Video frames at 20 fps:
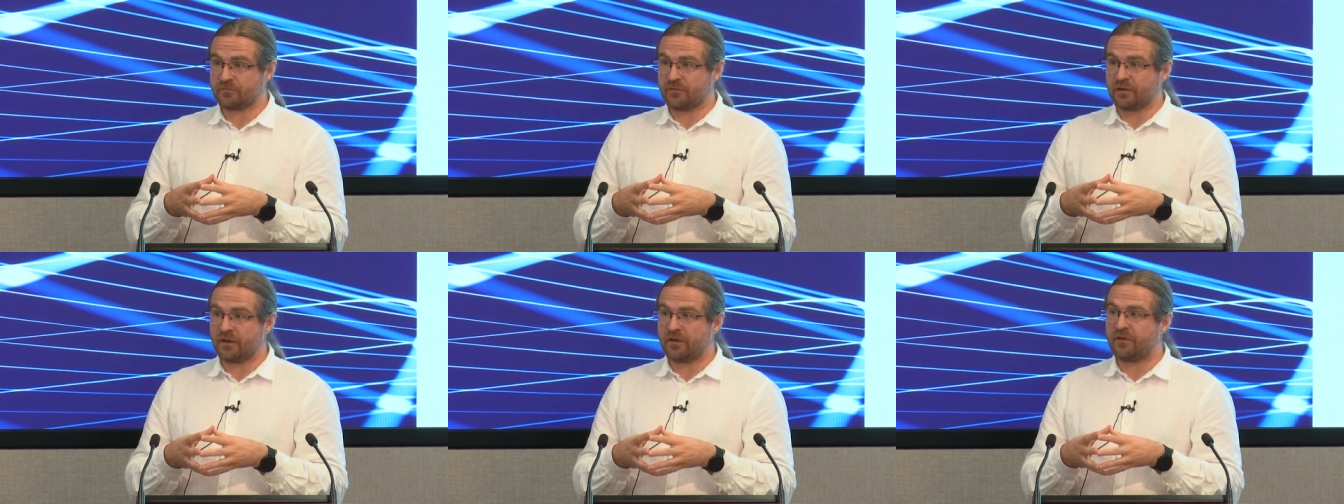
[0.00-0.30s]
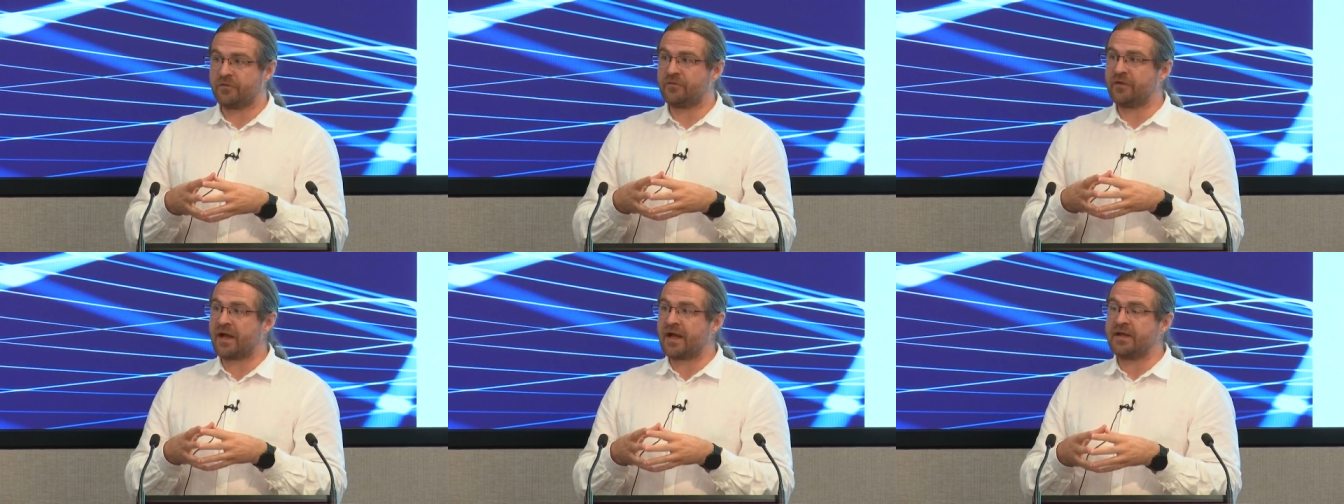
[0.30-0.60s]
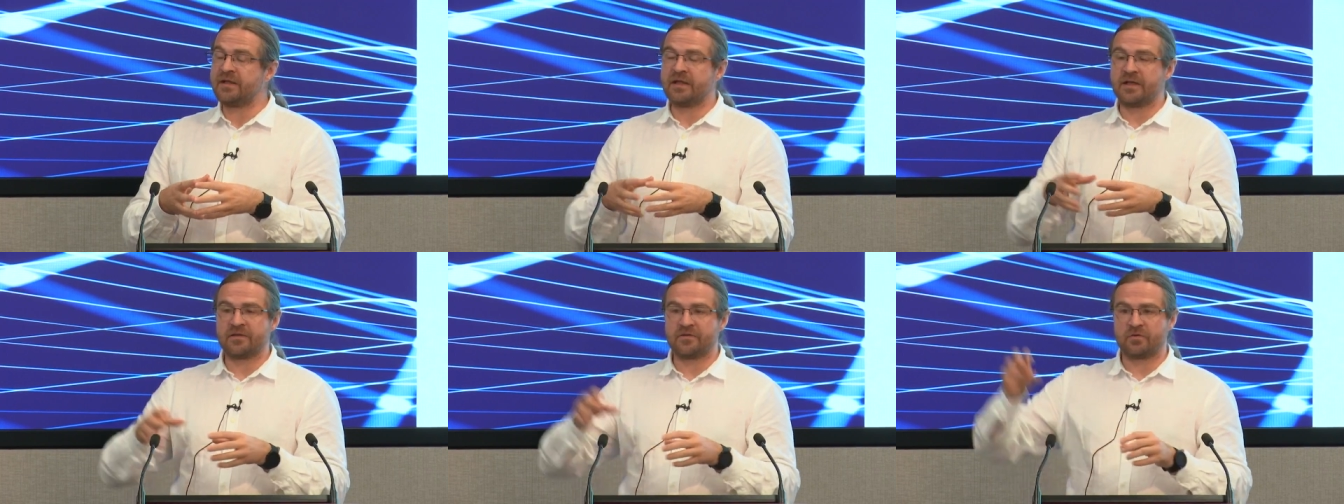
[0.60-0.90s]
the
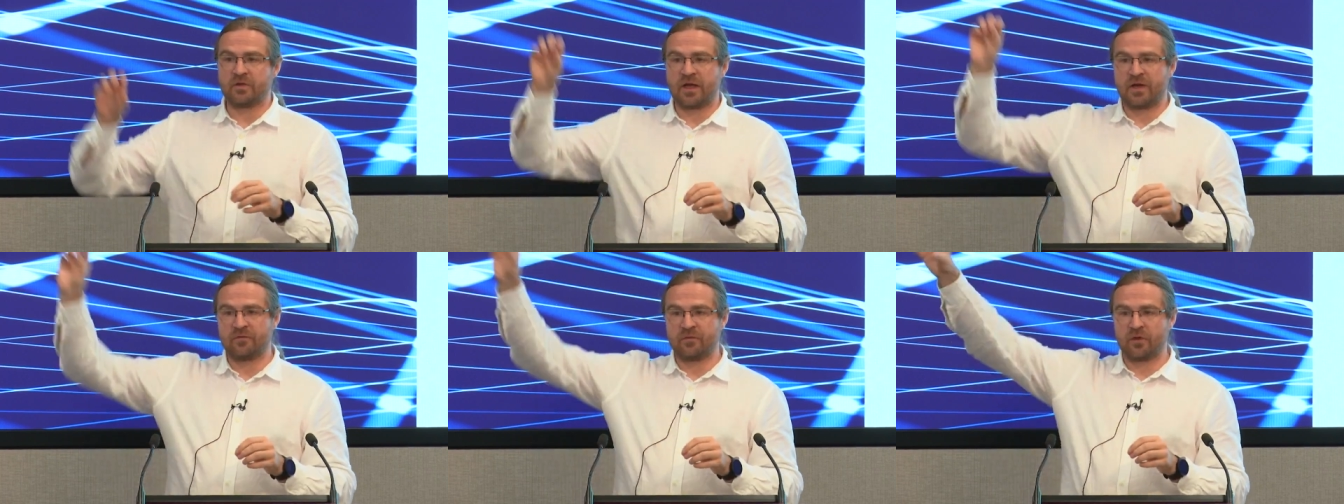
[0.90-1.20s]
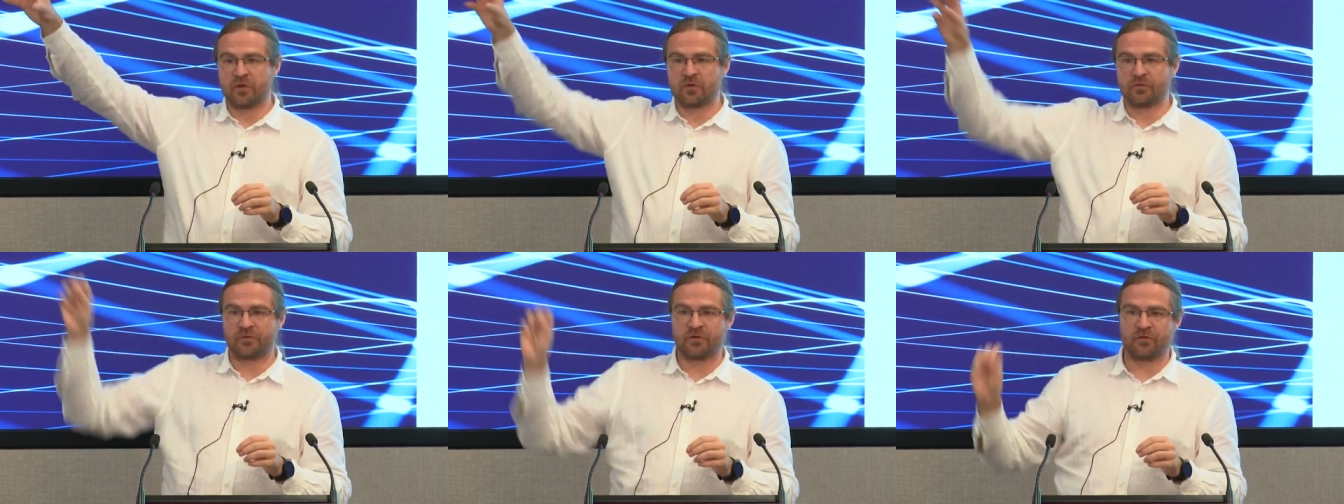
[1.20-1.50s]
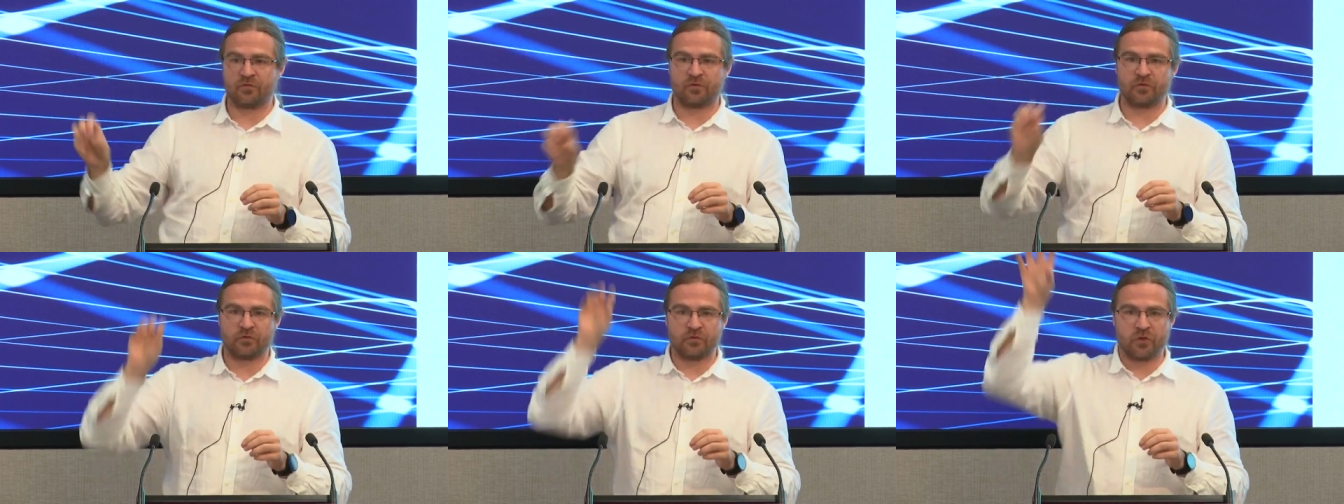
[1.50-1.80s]
idea is you have a lot of
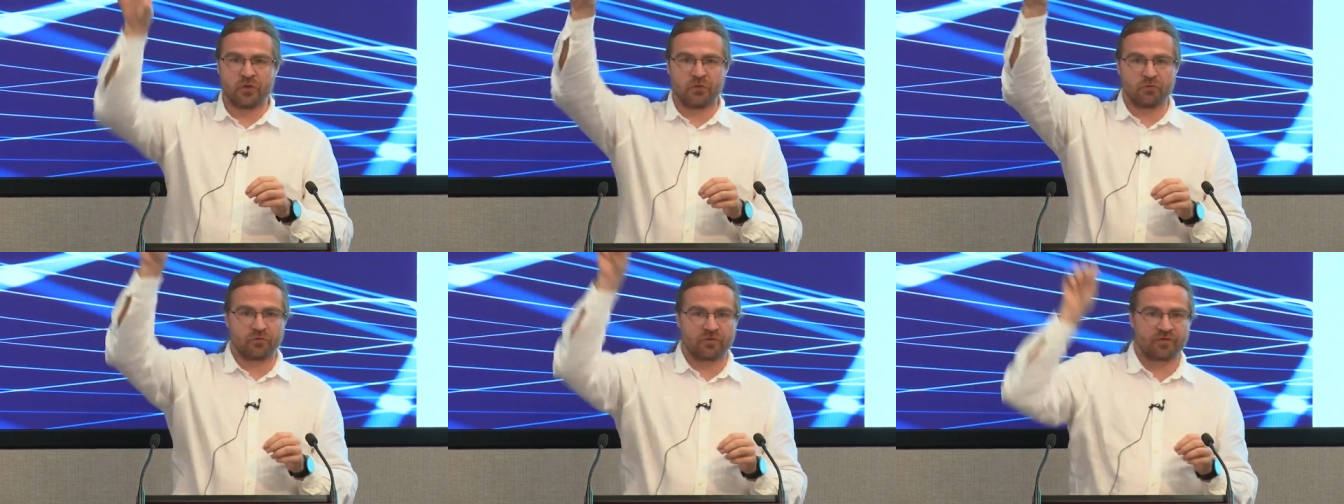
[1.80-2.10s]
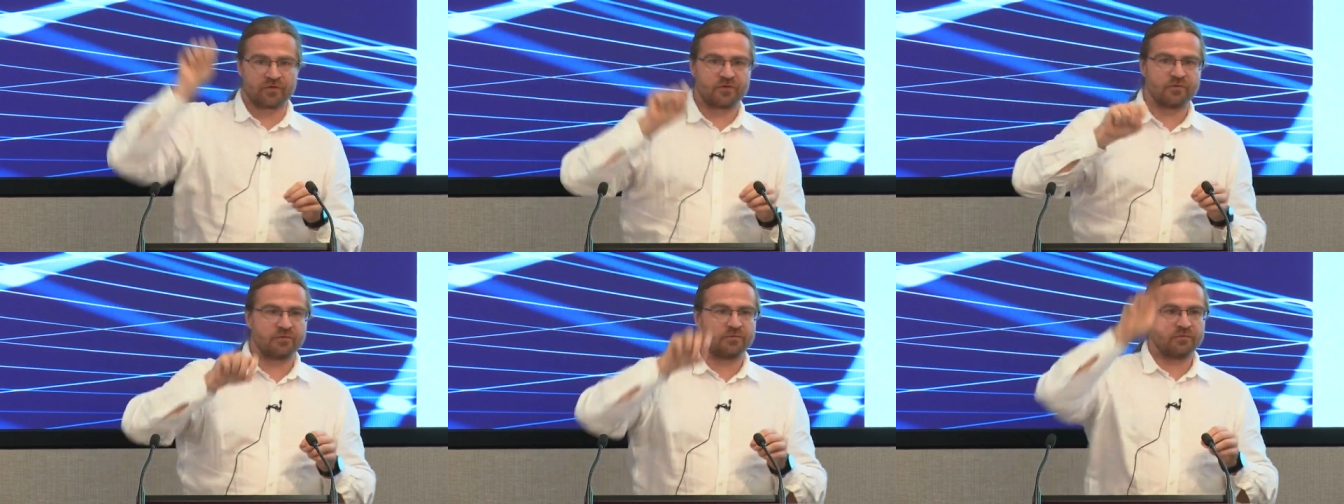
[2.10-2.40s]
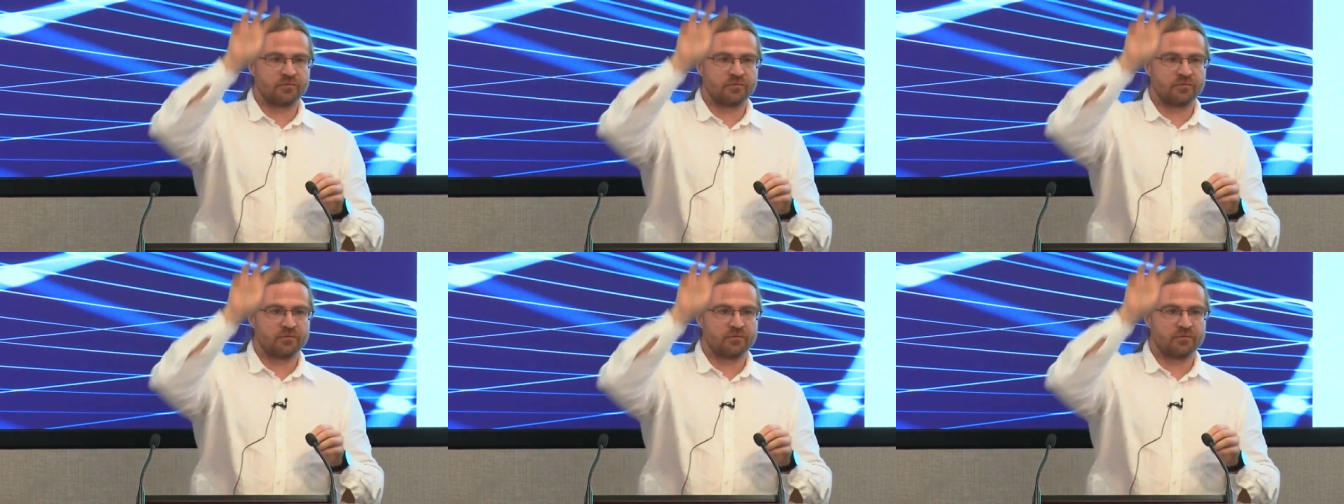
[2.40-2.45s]
different nodes.